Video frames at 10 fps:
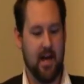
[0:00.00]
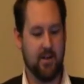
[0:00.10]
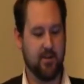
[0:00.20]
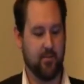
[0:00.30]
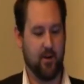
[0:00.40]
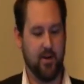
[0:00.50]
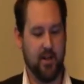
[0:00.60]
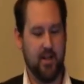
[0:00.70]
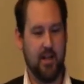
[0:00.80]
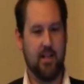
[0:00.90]
as the
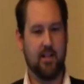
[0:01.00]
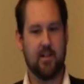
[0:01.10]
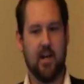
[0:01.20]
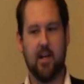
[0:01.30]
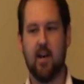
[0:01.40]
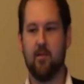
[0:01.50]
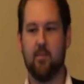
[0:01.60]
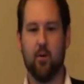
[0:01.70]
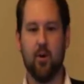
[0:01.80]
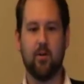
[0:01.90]
project nears its
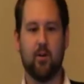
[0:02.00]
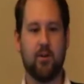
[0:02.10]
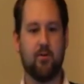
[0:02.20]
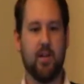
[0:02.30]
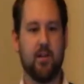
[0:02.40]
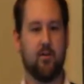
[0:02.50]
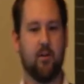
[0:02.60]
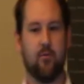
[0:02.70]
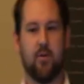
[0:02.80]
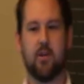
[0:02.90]
handover point or the
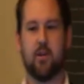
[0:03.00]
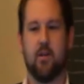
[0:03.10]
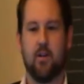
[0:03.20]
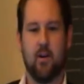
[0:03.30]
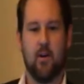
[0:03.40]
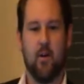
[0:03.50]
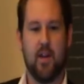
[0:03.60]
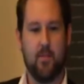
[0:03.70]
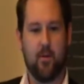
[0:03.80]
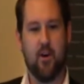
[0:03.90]
transfer of risk,
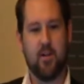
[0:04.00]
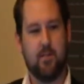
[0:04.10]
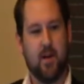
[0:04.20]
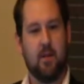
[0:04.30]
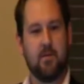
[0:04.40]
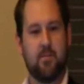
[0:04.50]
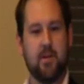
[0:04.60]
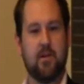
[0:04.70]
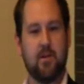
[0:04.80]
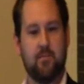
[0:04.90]
where that project becomes
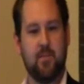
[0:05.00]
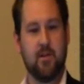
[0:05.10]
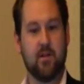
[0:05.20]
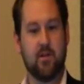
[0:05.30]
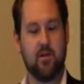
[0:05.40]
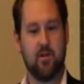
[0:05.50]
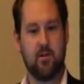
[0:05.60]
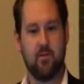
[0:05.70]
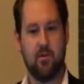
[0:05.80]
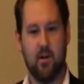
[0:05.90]
business as
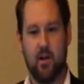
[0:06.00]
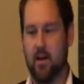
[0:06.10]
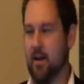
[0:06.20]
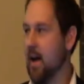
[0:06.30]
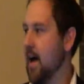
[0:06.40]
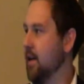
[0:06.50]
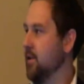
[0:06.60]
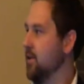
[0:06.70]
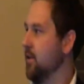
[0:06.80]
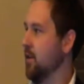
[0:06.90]
usual and
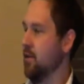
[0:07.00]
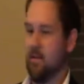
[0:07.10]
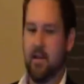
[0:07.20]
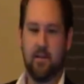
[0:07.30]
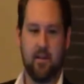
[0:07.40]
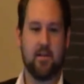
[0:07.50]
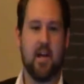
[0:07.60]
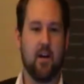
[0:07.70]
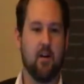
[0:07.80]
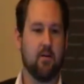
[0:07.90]
into the
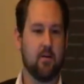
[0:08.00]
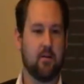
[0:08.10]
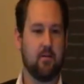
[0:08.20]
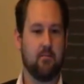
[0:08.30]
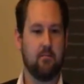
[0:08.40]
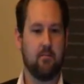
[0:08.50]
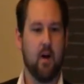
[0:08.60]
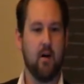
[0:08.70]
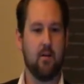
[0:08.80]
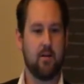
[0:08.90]
stakeholders'
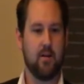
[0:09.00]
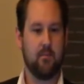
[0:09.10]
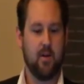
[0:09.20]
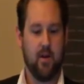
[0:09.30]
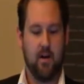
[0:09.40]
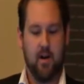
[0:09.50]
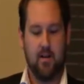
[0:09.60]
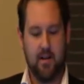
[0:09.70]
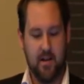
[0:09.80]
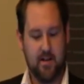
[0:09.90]
ownership.
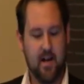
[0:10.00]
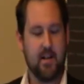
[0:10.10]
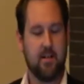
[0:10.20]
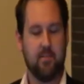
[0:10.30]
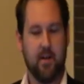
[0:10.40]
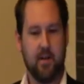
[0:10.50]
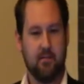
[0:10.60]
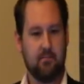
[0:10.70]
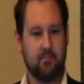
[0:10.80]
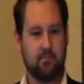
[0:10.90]
And then they start to be